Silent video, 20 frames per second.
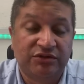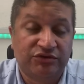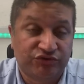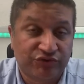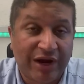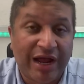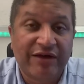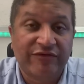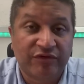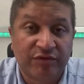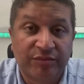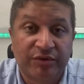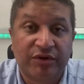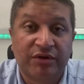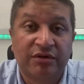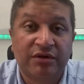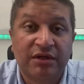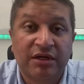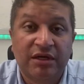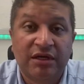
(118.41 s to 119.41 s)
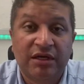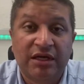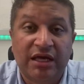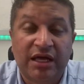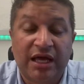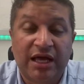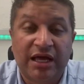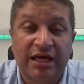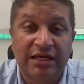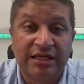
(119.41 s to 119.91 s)
drivable
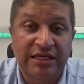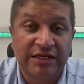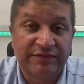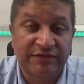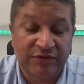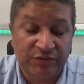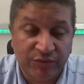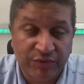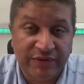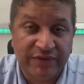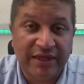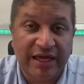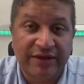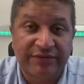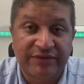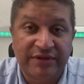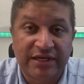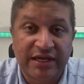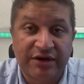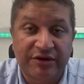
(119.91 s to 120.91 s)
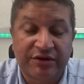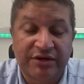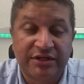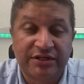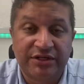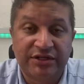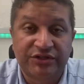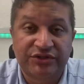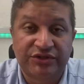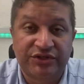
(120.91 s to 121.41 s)
even without the air
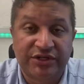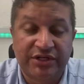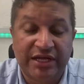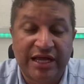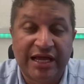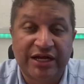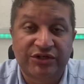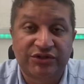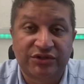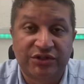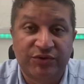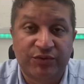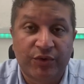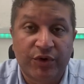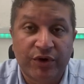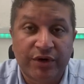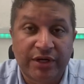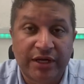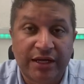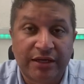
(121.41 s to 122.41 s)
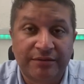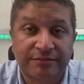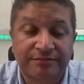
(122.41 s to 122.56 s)
conditioning actually working.